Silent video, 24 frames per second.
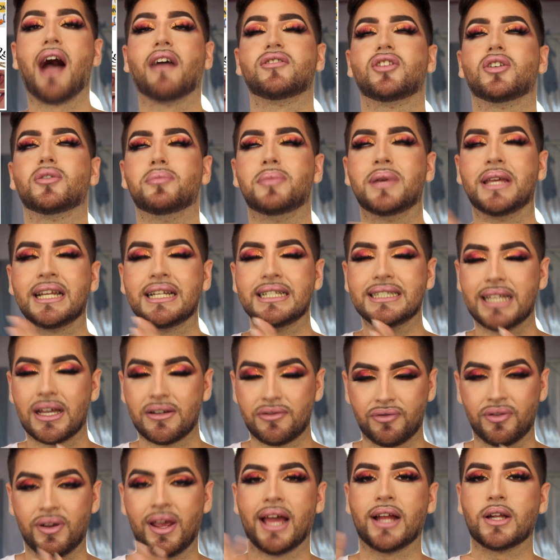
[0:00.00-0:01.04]
After being
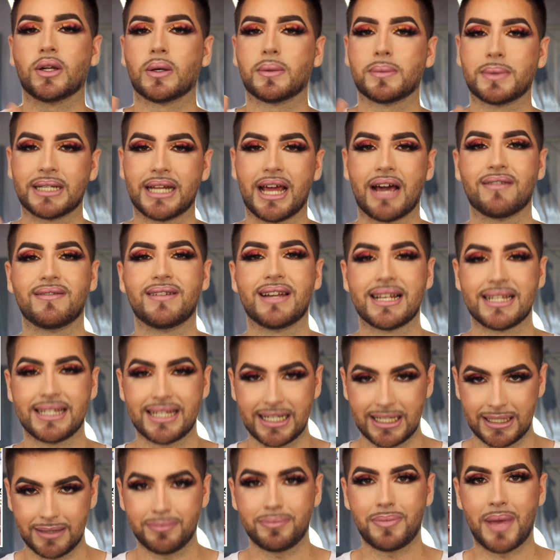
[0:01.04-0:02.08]
debt free, I know I'm gonna have less
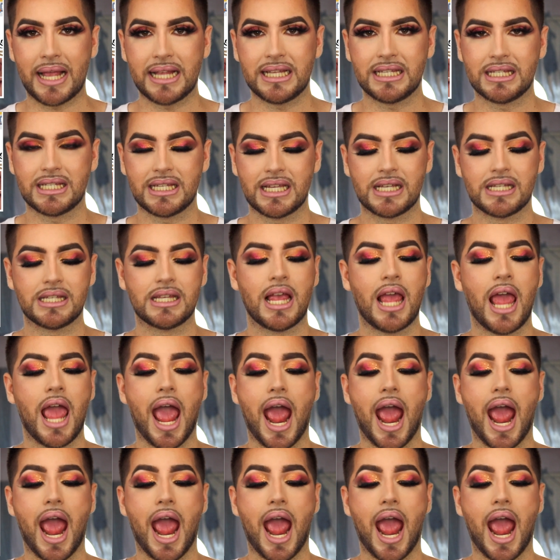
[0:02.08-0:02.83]
expenses